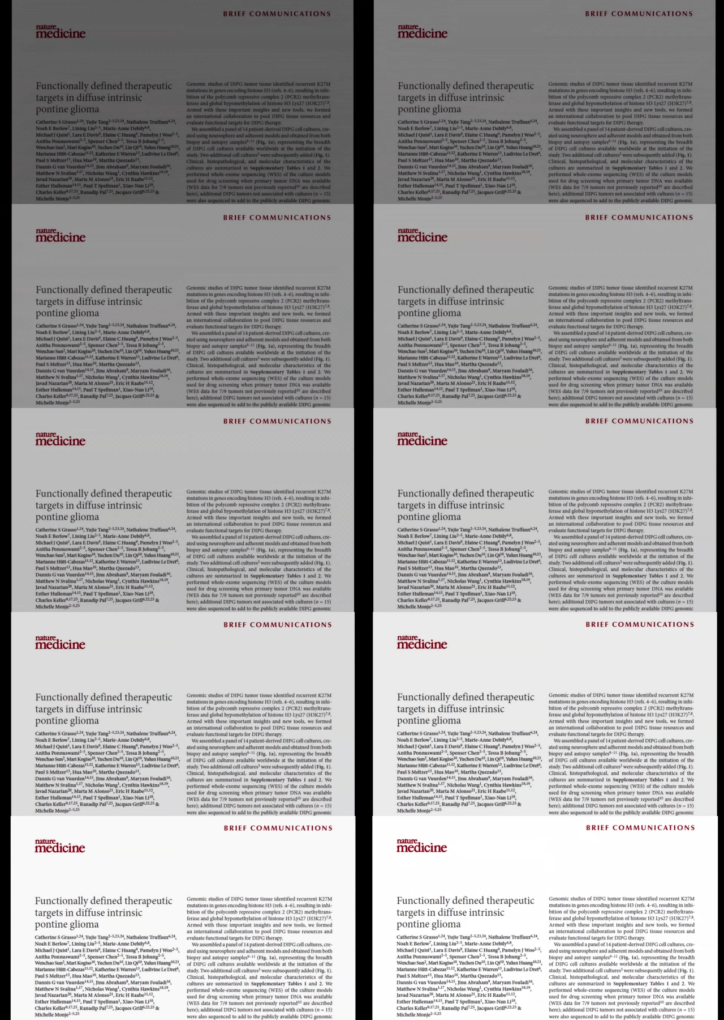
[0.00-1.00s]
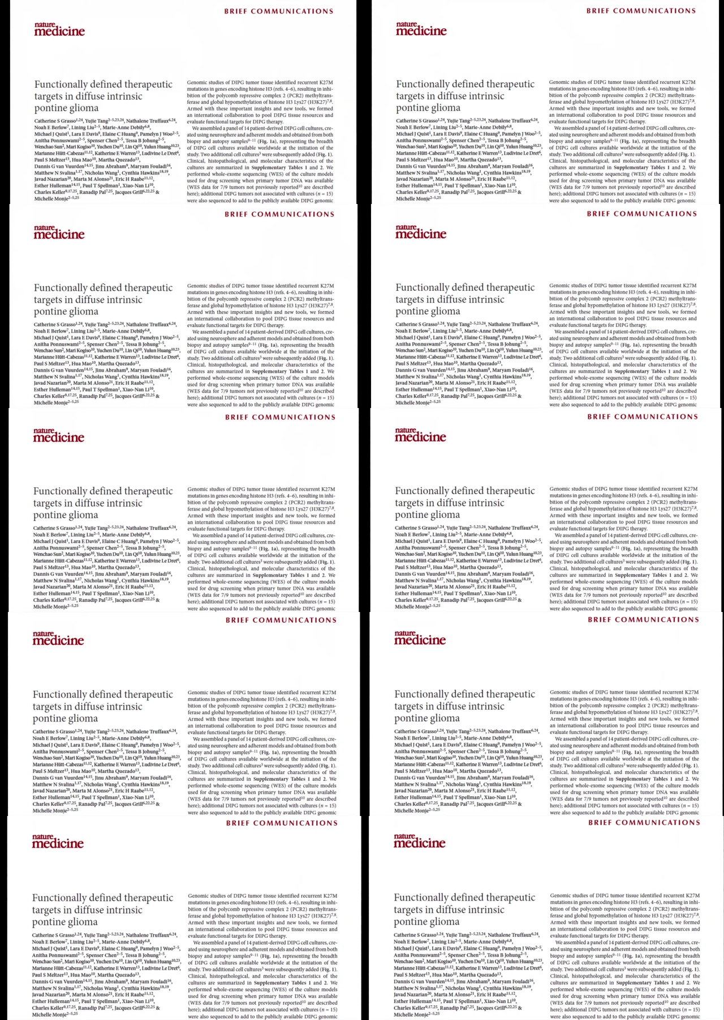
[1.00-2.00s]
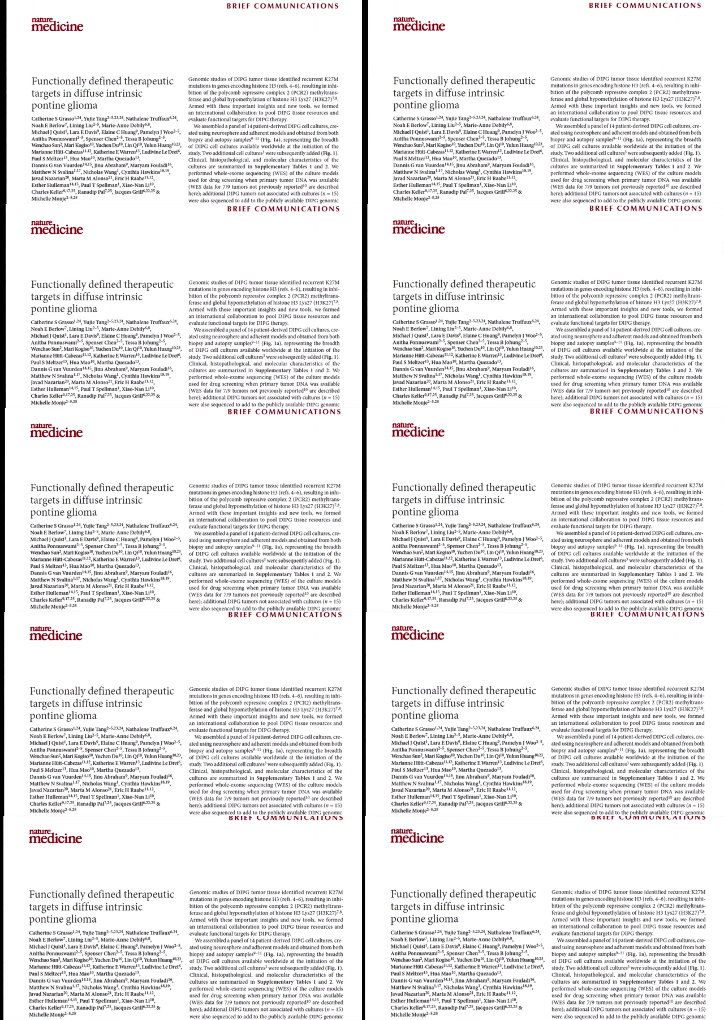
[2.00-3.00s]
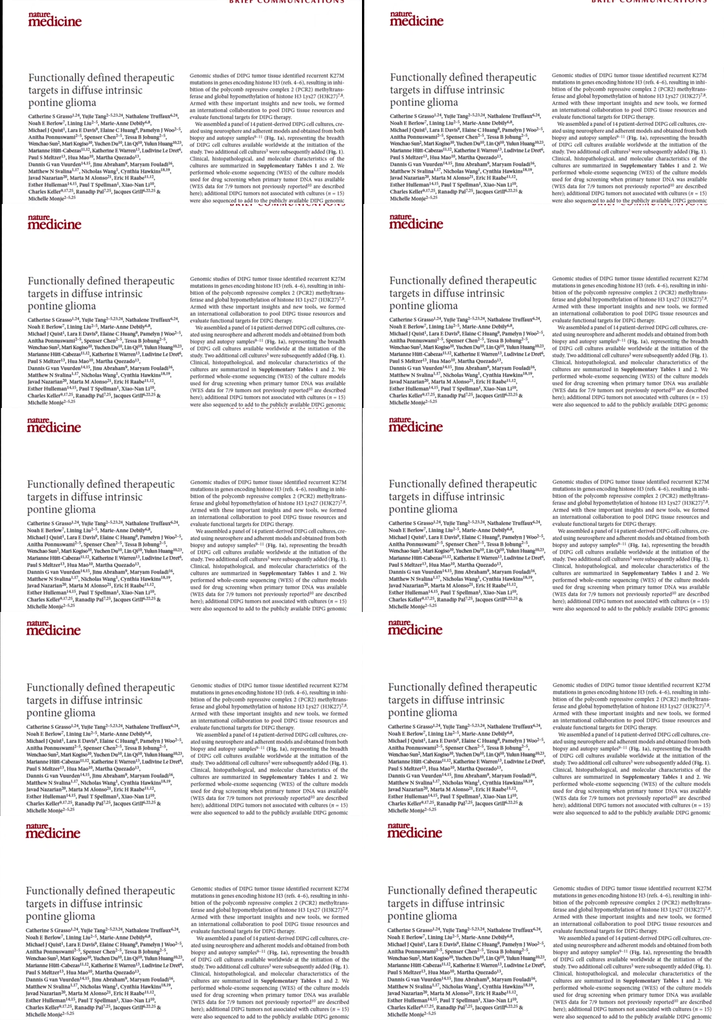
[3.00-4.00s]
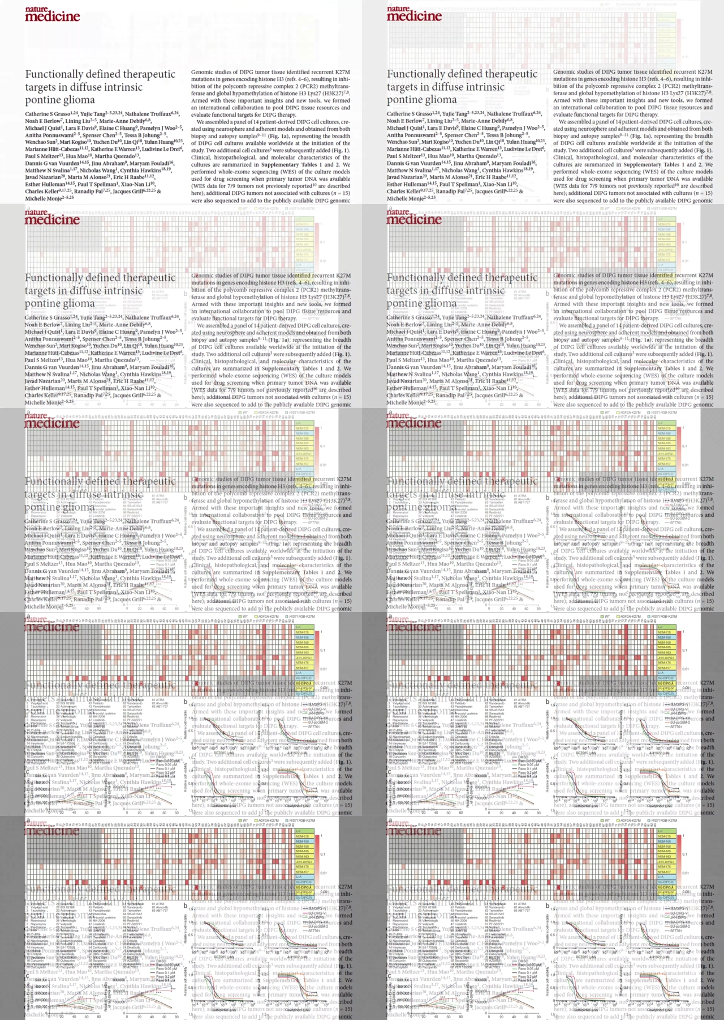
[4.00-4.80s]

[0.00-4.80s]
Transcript: No face is visible, so there are no lips to read.